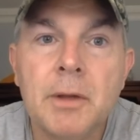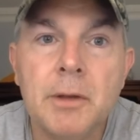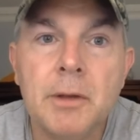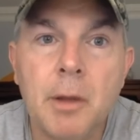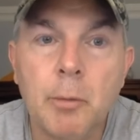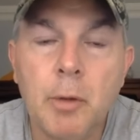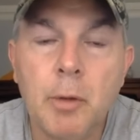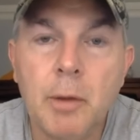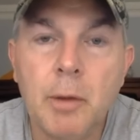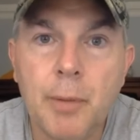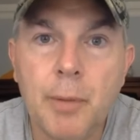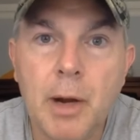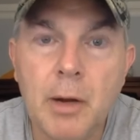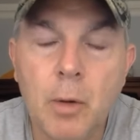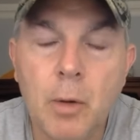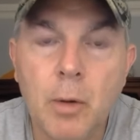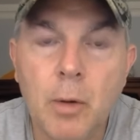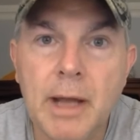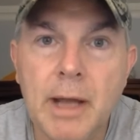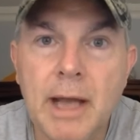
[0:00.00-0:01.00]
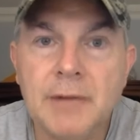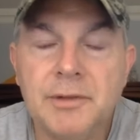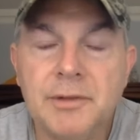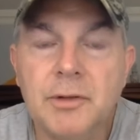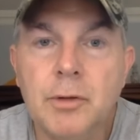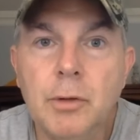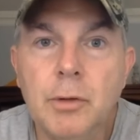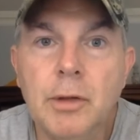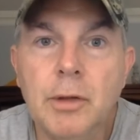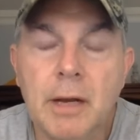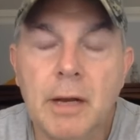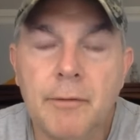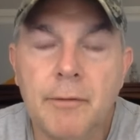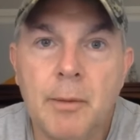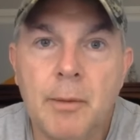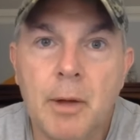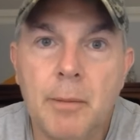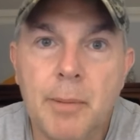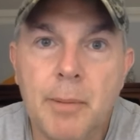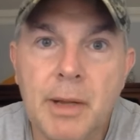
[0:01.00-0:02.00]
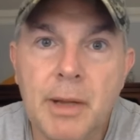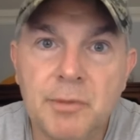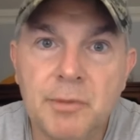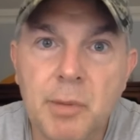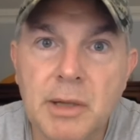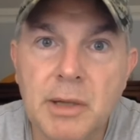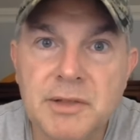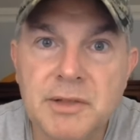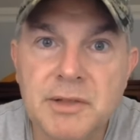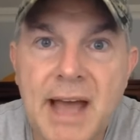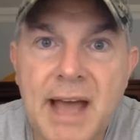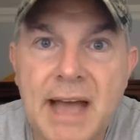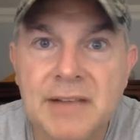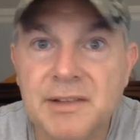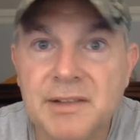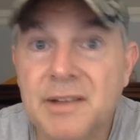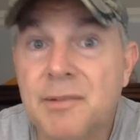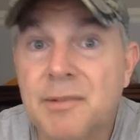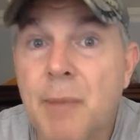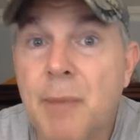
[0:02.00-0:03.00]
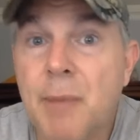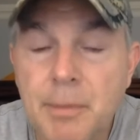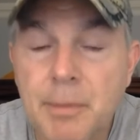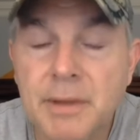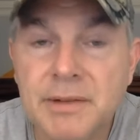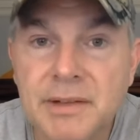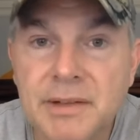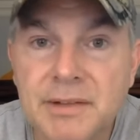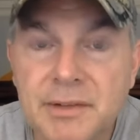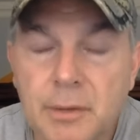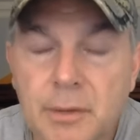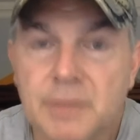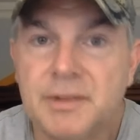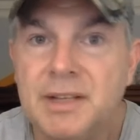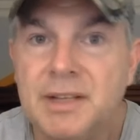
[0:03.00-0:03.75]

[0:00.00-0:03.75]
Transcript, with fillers: Number one priority. How does he do that if I'm not paying as much tax because my business is low?